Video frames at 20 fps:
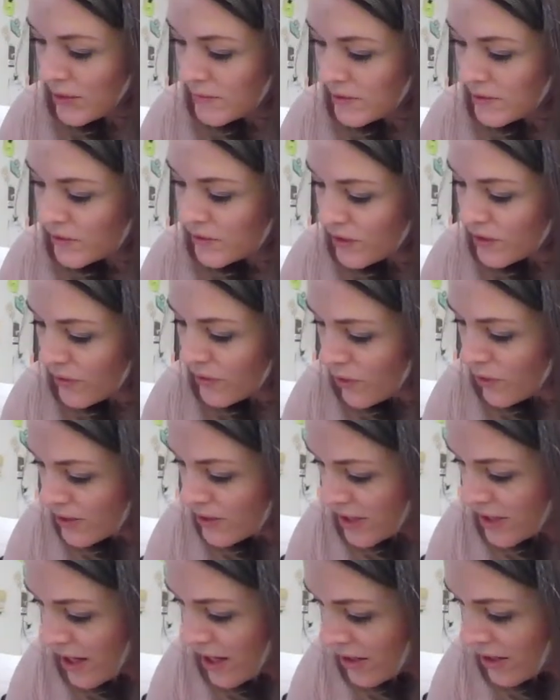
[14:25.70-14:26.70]
54
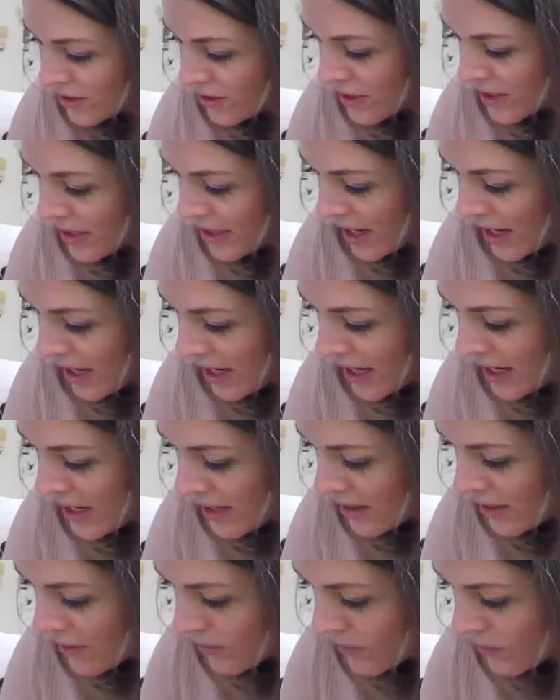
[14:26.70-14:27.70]
is
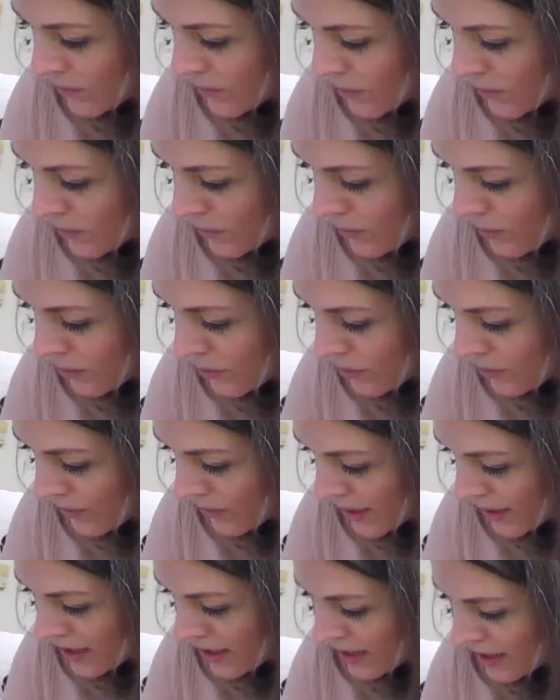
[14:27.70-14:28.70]
108 root
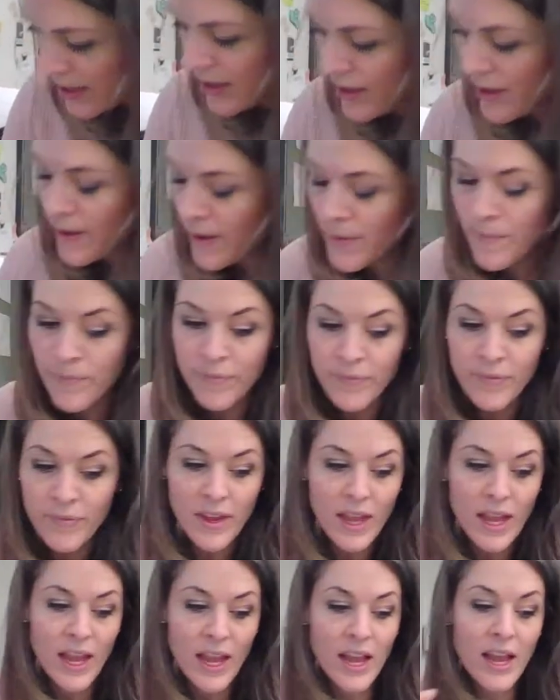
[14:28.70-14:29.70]
3.
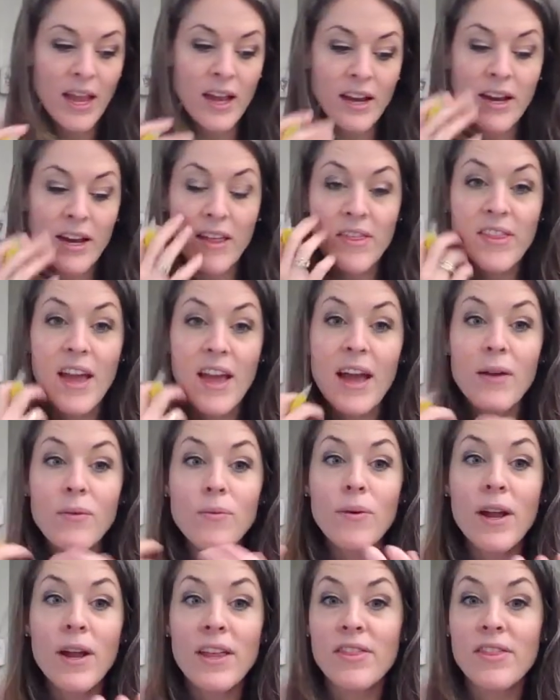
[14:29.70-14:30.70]
And that
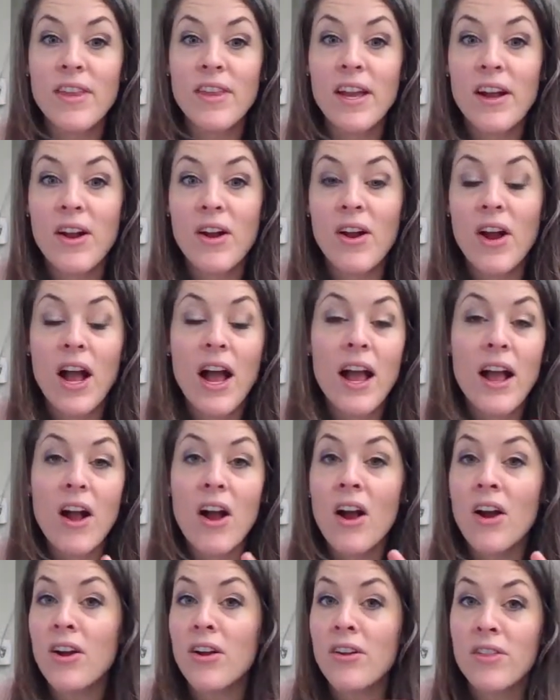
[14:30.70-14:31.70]
right there,
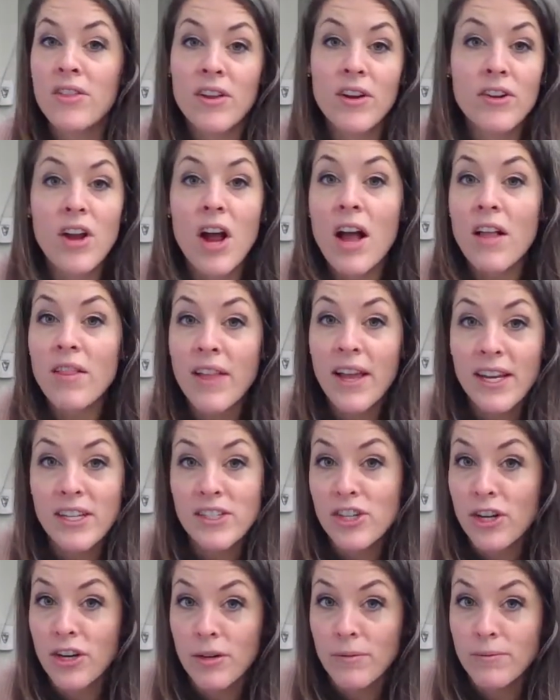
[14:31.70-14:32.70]
they're not like
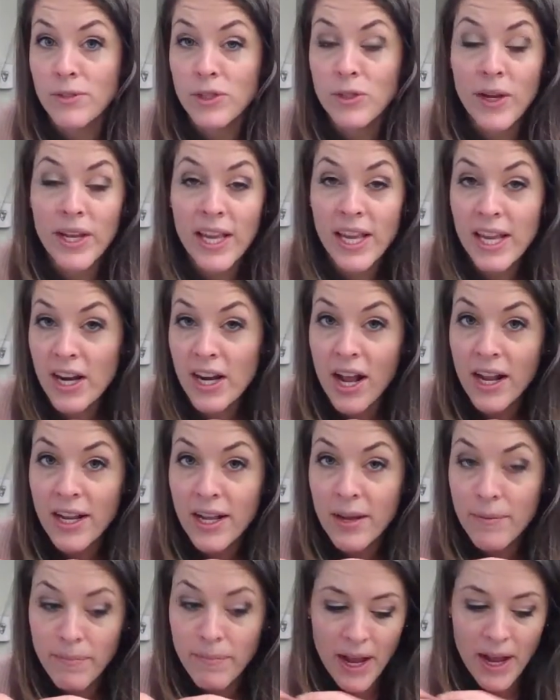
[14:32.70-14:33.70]
terms, so I cannot
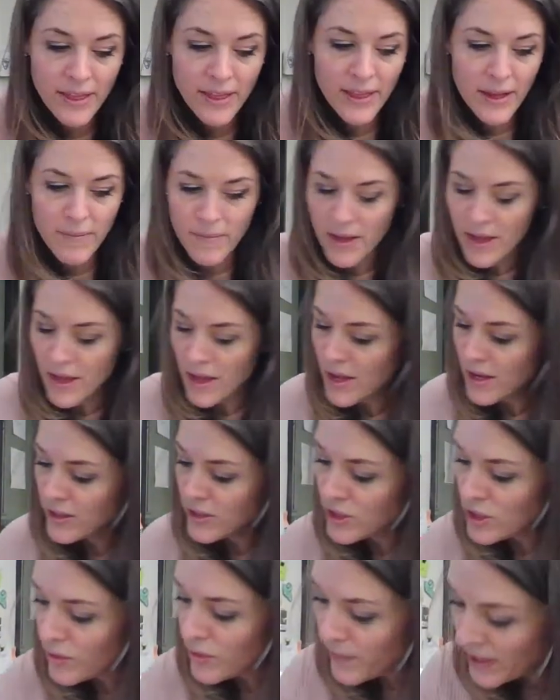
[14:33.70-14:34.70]
combine them.
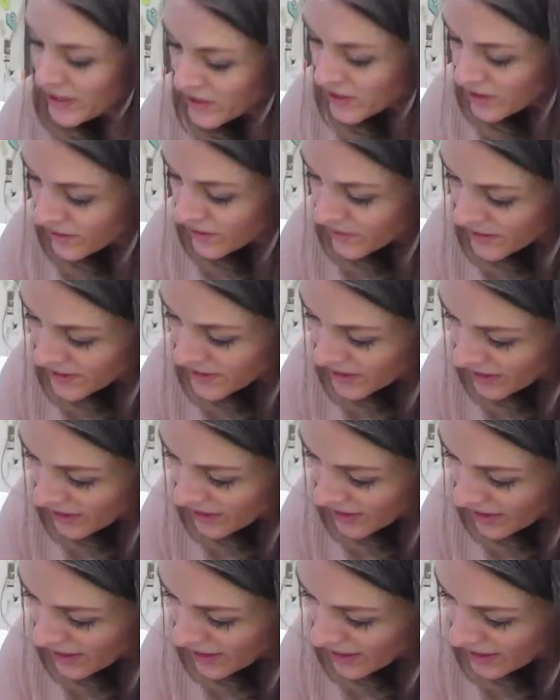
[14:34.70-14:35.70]
So my surface
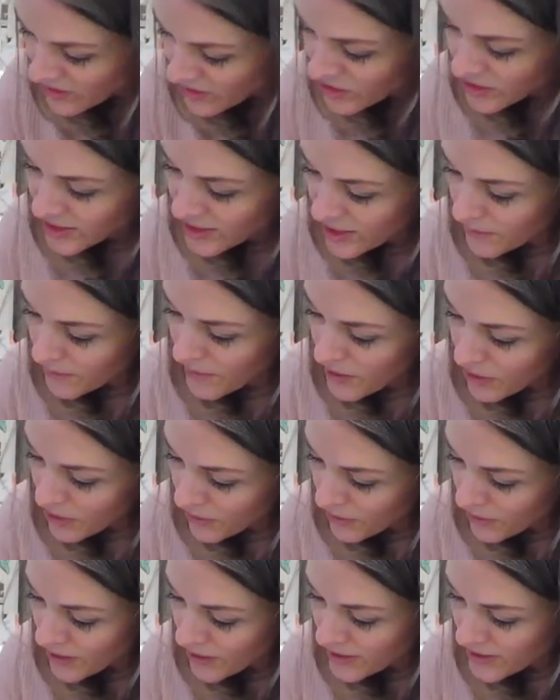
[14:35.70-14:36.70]
area is just going to be
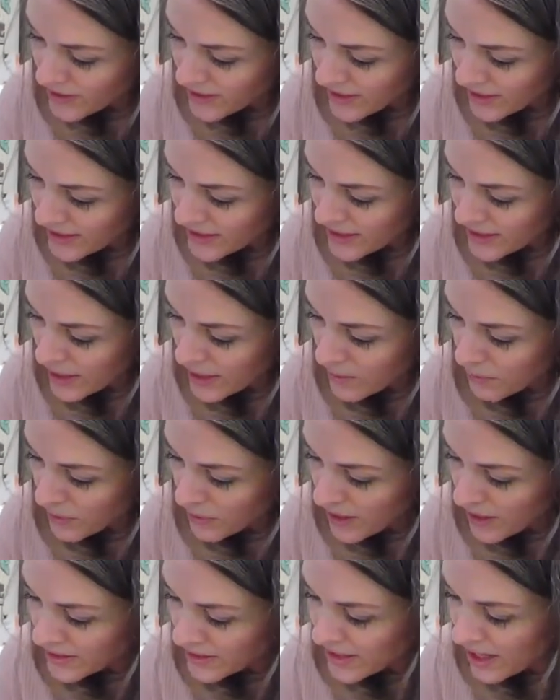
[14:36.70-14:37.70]
360
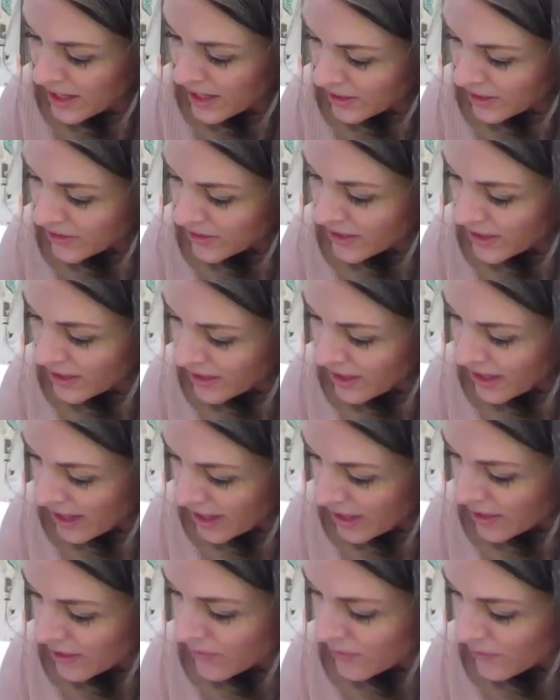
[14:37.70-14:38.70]
plus 108